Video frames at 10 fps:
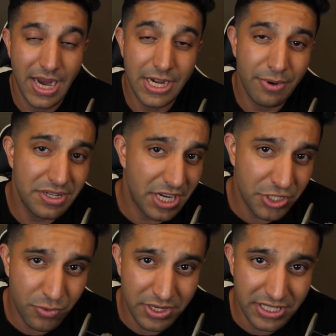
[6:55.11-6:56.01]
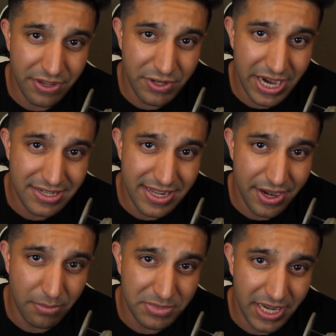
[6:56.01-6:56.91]
Anyways, I just wanted to give you guys
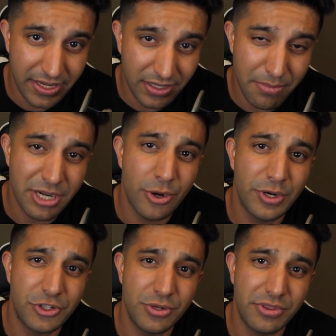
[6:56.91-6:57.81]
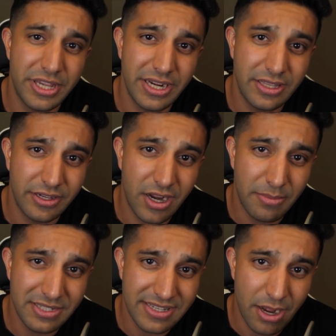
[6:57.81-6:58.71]
that update. Let me know what you think in the
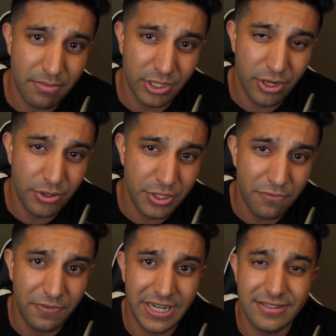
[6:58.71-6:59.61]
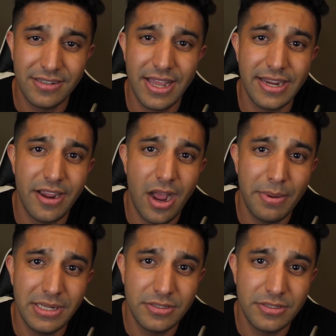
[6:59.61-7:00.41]
comments down below. Don't forget to like, comment, and